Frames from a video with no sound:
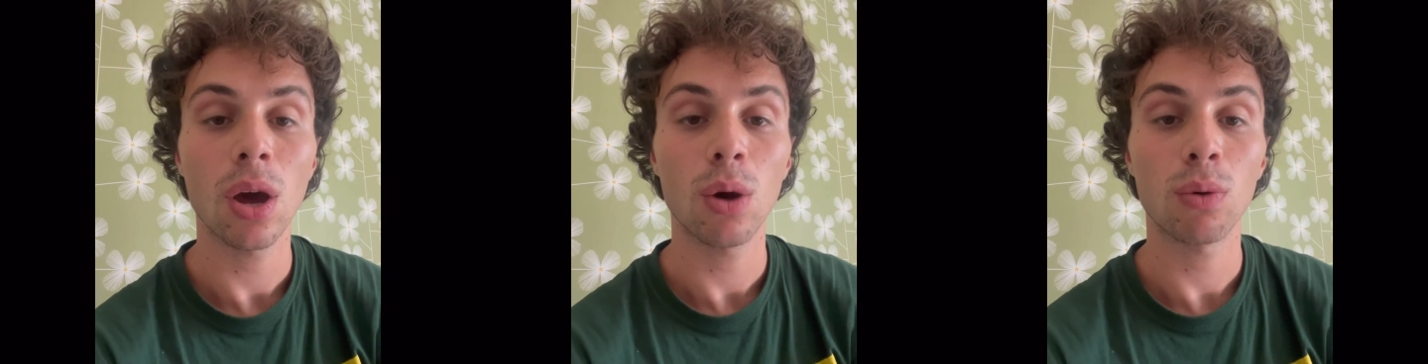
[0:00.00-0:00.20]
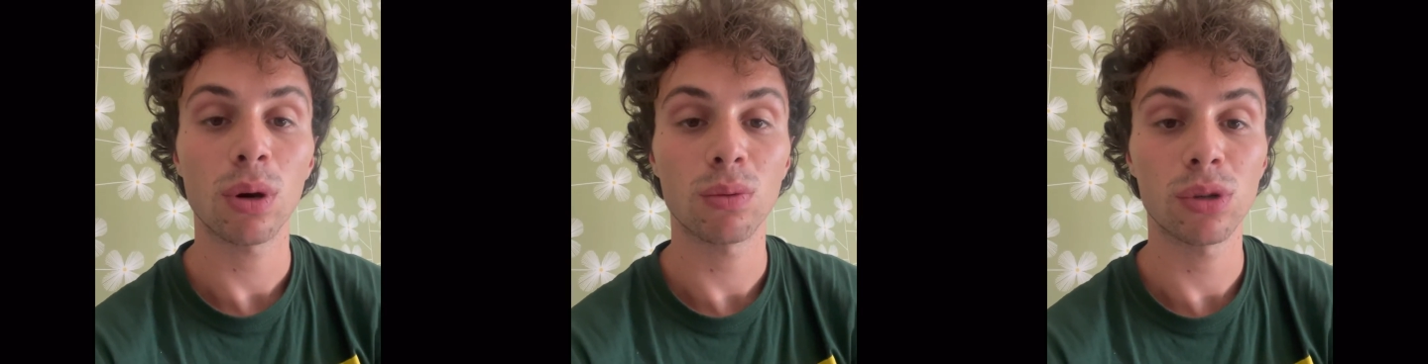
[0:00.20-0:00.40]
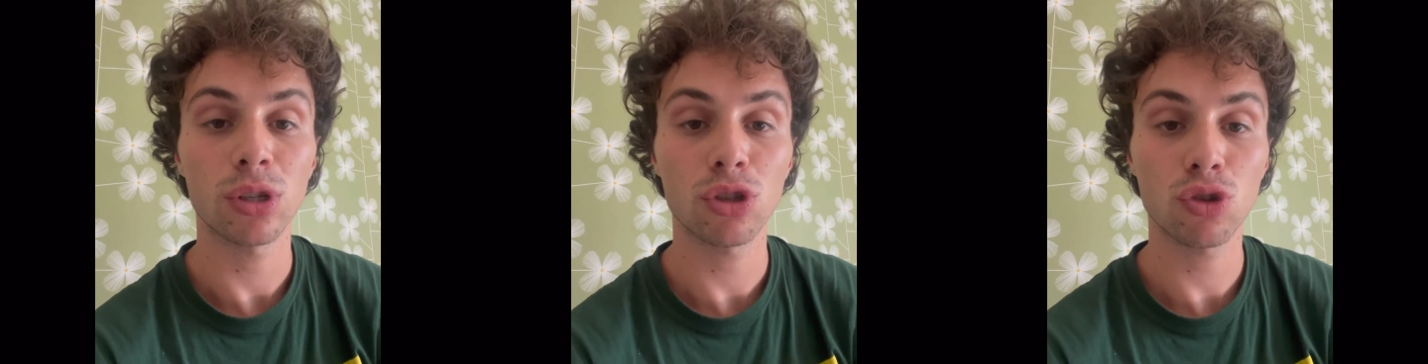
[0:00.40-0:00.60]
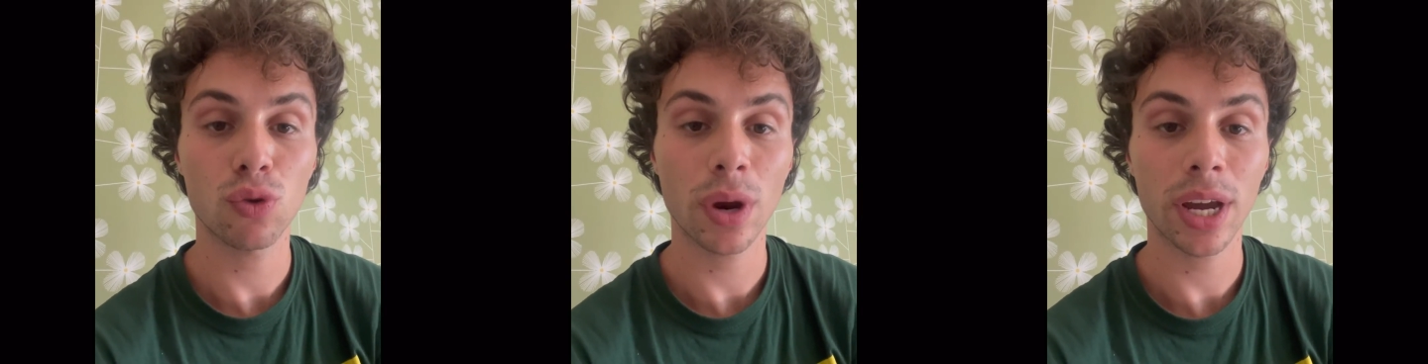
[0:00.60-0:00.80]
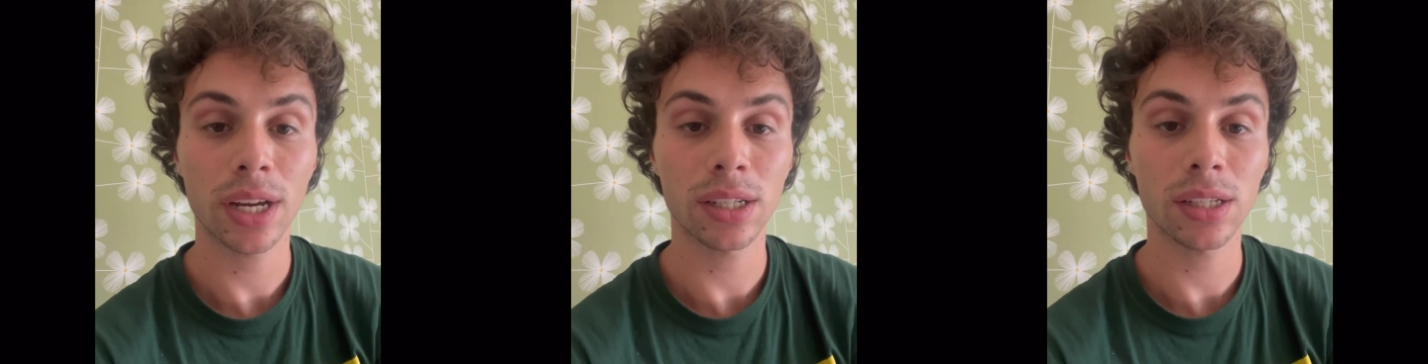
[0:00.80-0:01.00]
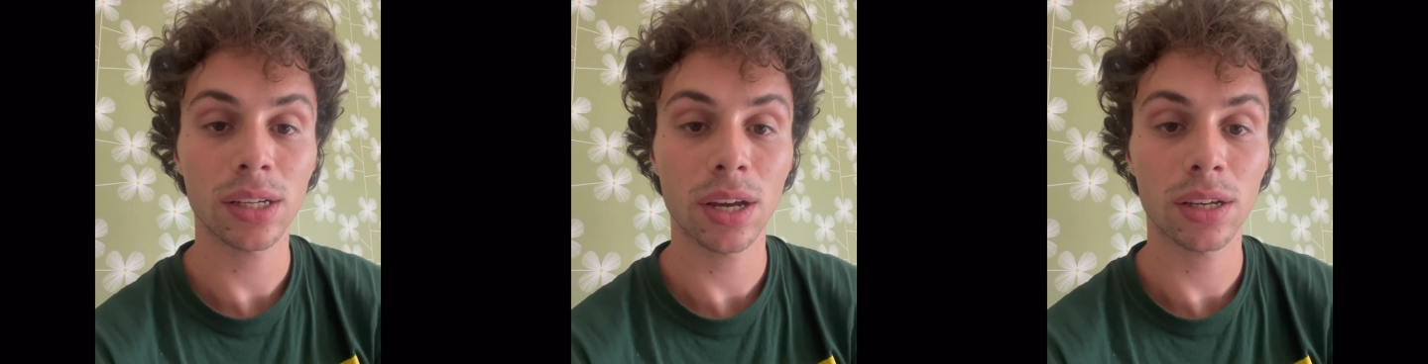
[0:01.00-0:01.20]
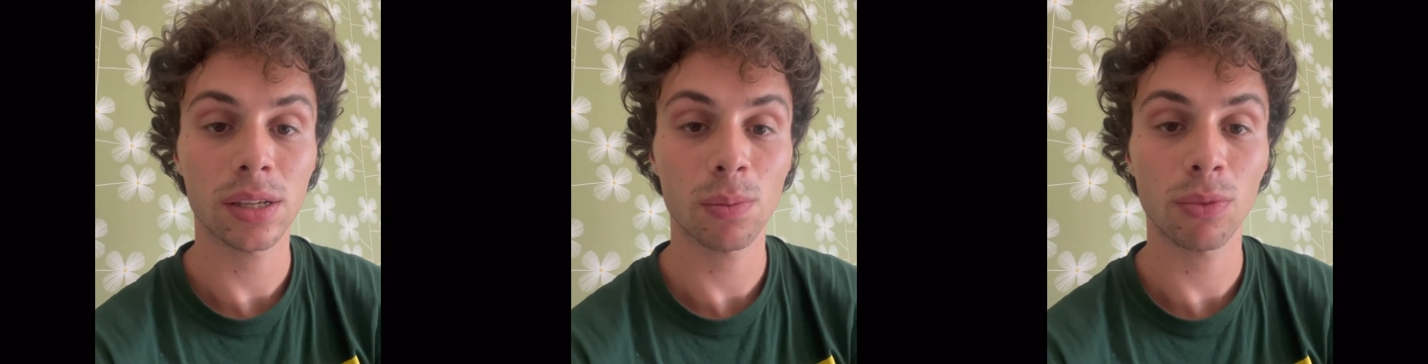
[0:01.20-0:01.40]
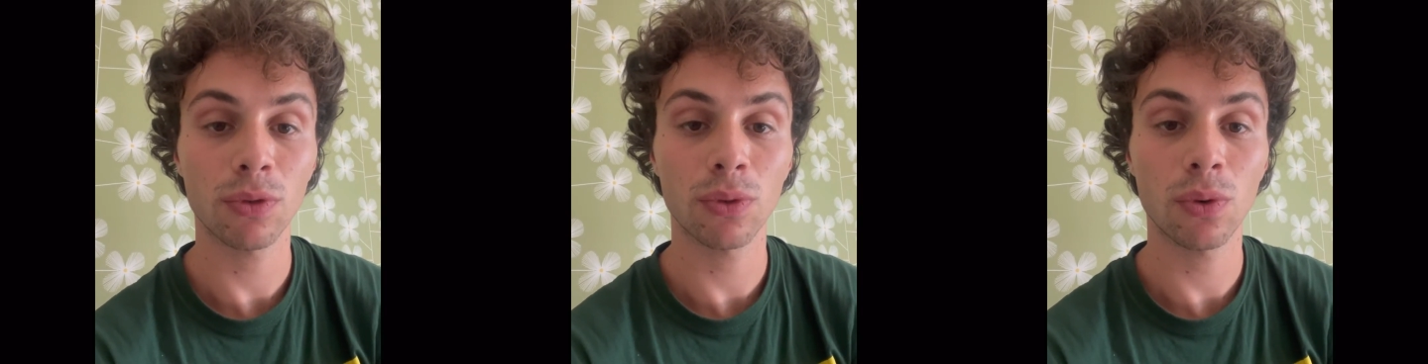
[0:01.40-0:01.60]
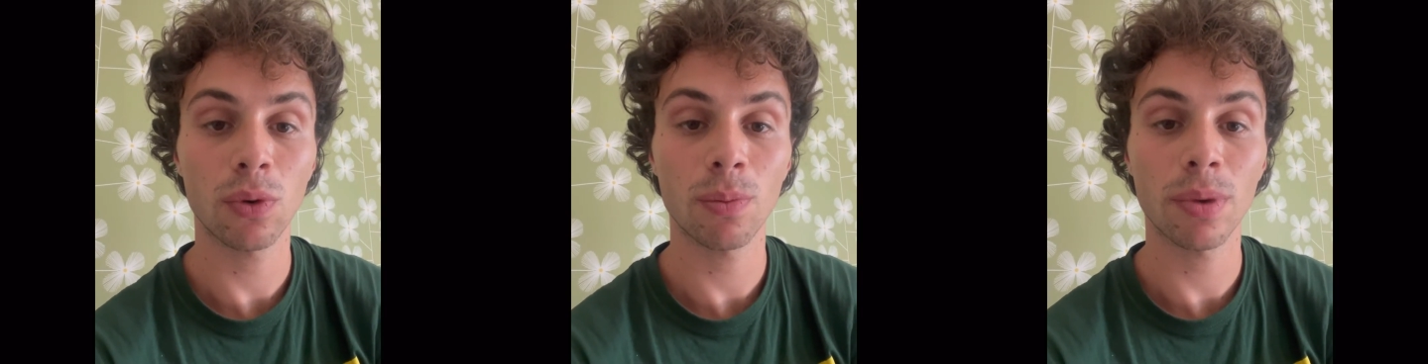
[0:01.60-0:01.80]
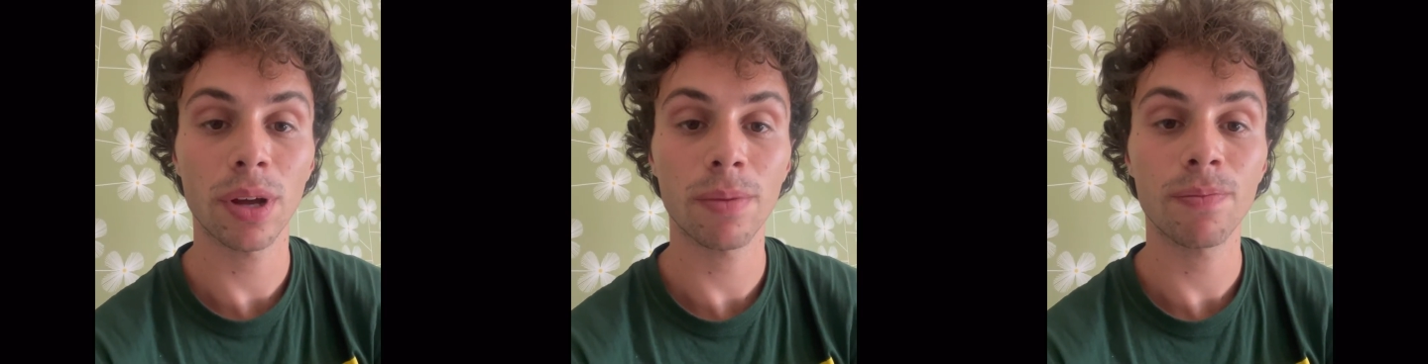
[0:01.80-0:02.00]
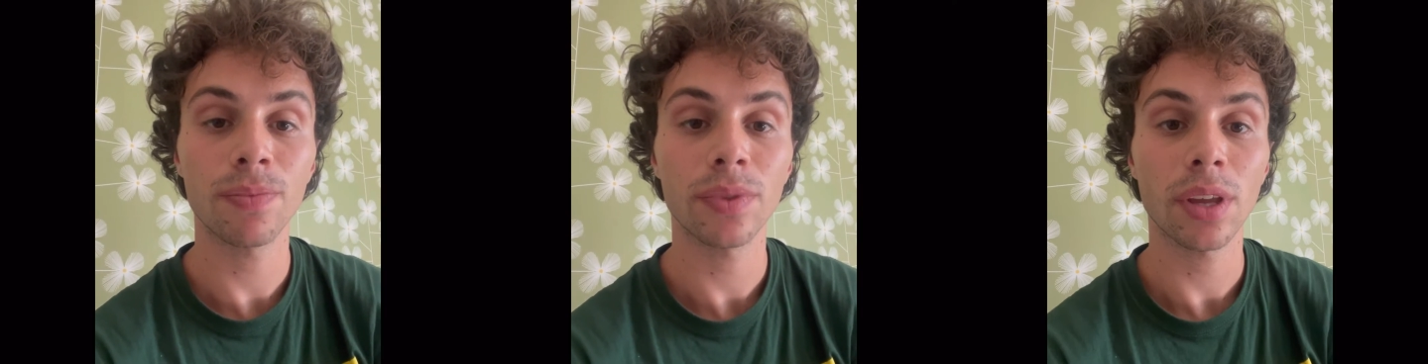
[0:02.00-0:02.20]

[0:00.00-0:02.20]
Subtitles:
where I was trained as a performer